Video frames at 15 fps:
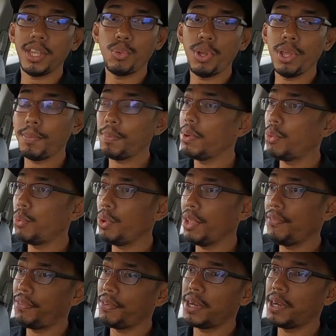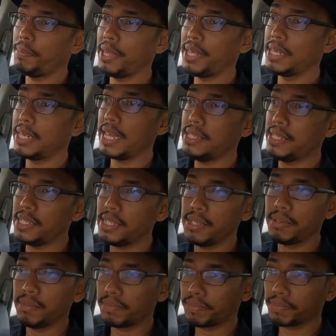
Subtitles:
equipped with a bigger engine.